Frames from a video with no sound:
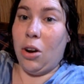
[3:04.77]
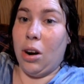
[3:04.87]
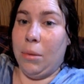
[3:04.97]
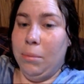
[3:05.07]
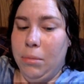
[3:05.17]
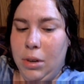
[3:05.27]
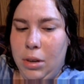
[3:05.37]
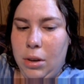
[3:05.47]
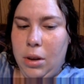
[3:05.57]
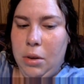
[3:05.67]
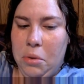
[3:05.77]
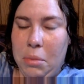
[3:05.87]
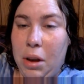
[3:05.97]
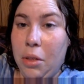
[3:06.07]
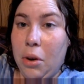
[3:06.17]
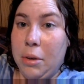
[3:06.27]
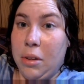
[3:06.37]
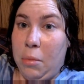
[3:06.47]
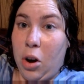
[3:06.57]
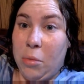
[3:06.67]
arm with my other arm
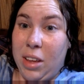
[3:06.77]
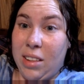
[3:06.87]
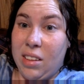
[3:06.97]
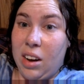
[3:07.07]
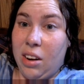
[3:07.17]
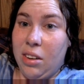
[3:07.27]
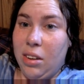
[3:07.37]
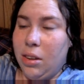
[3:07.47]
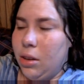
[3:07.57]
because my arm's getting tired.